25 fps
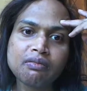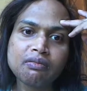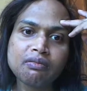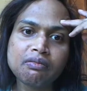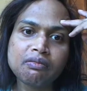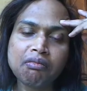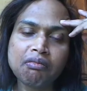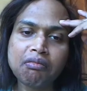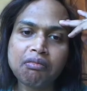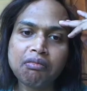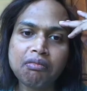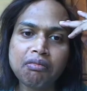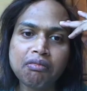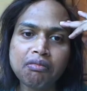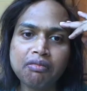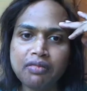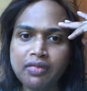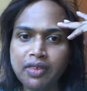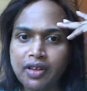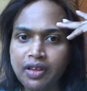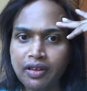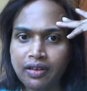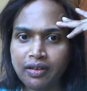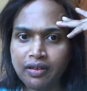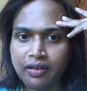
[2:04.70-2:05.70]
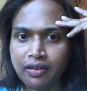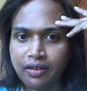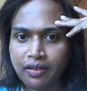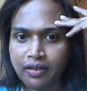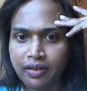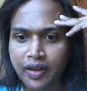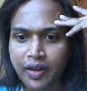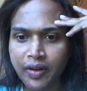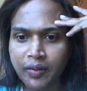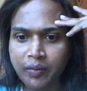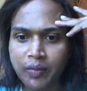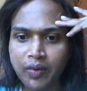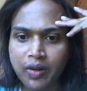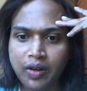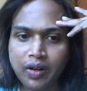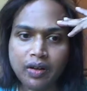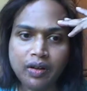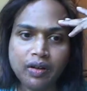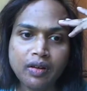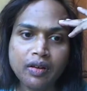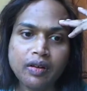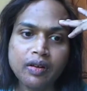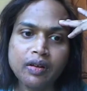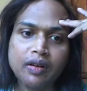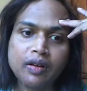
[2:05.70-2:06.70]
is. Mm, same.
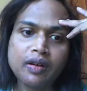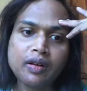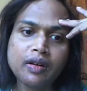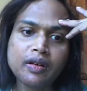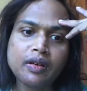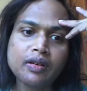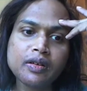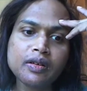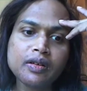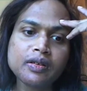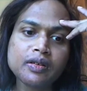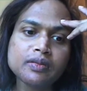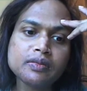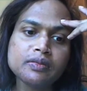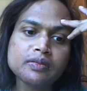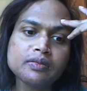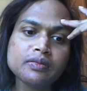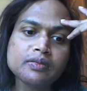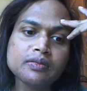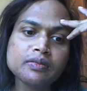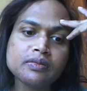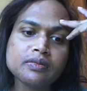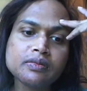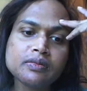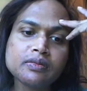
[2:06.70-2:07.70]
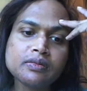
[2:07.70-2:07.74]
Um,